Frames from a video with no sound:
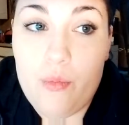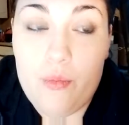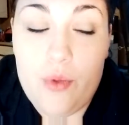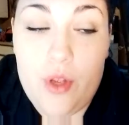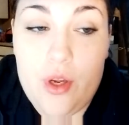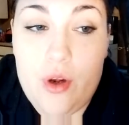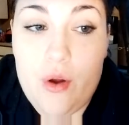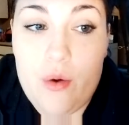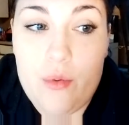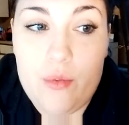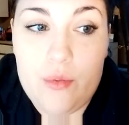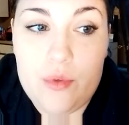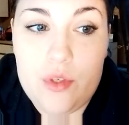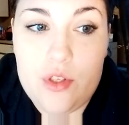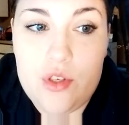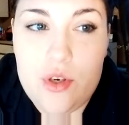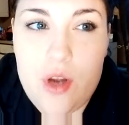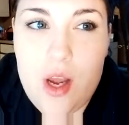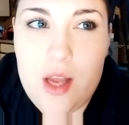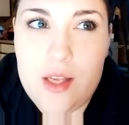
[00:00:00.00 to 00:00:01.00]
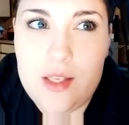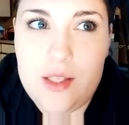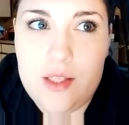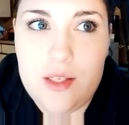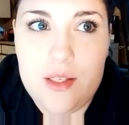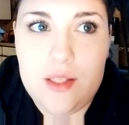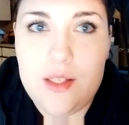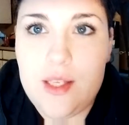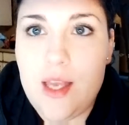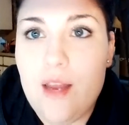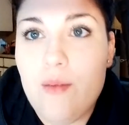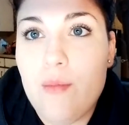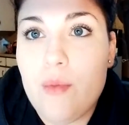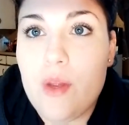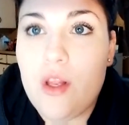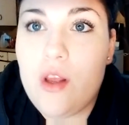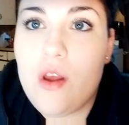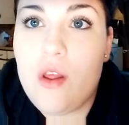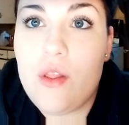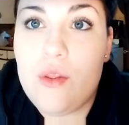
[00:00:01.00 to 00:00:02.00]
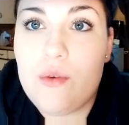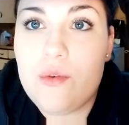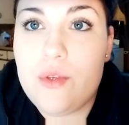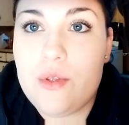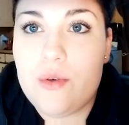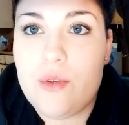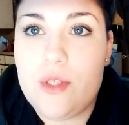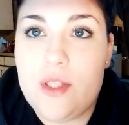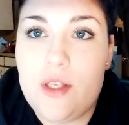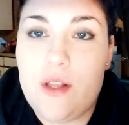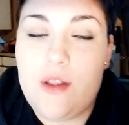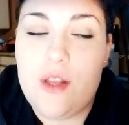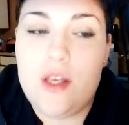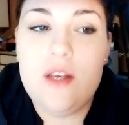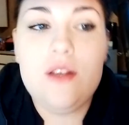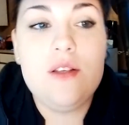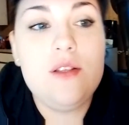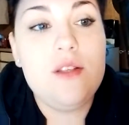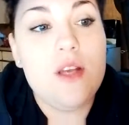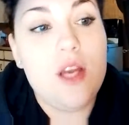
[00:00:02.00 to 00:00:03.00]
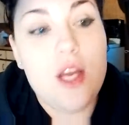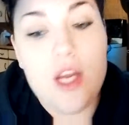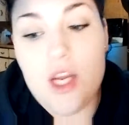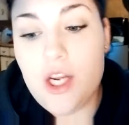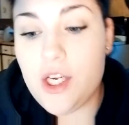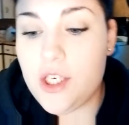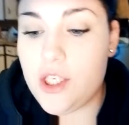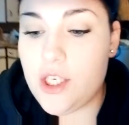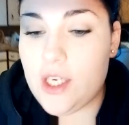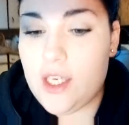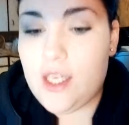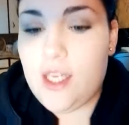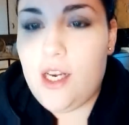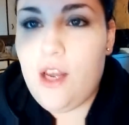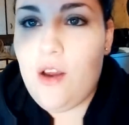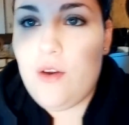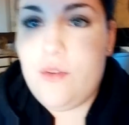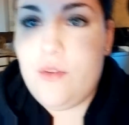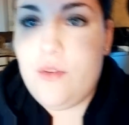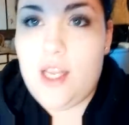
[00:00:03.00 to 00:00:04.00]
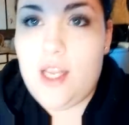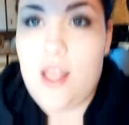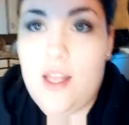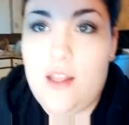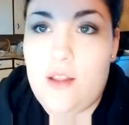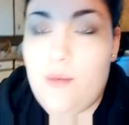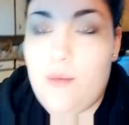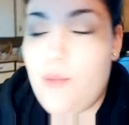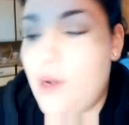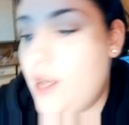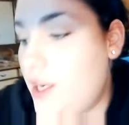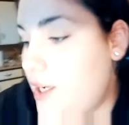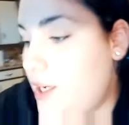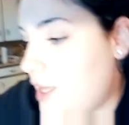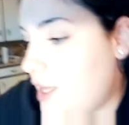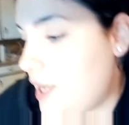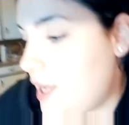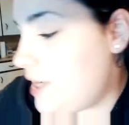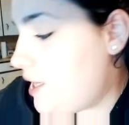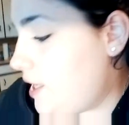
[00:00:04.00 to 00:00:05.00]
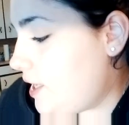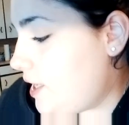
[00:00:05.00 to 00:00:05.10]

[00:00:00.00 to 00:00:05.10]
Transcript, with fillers: you know, tries to save money on those sorts of things, check it out. And the brand again